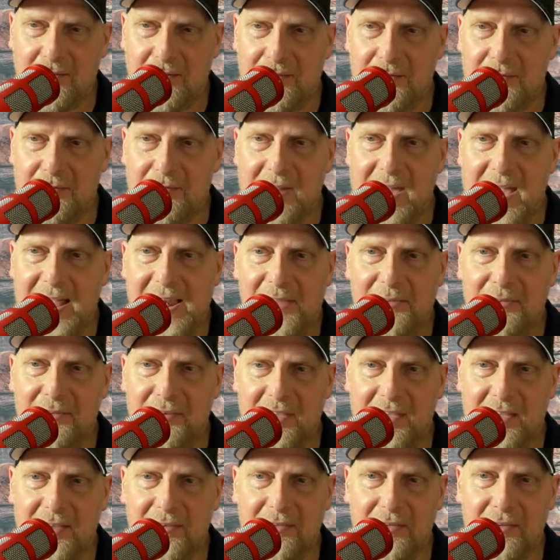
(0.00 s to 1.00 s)
And the
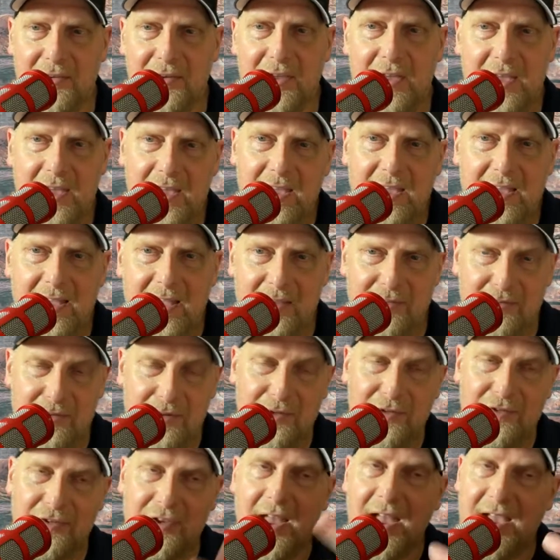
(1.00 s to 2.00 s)
reality is that, as
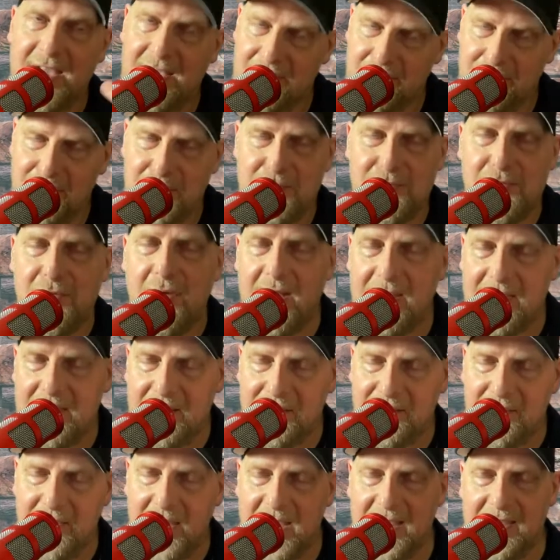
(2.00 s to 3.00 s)
you say, as you rightly
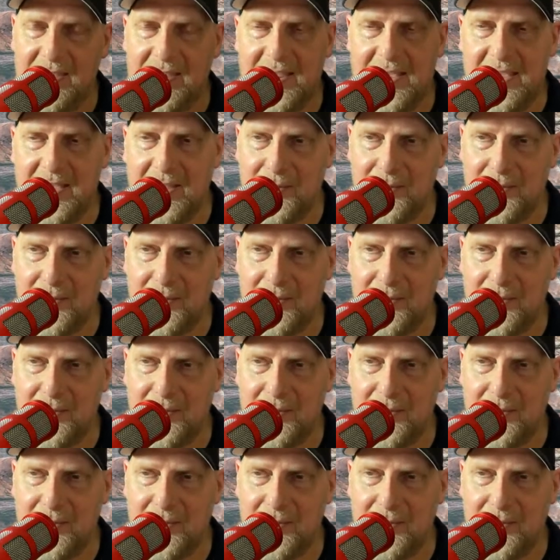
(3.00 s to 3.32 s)
say, Lee,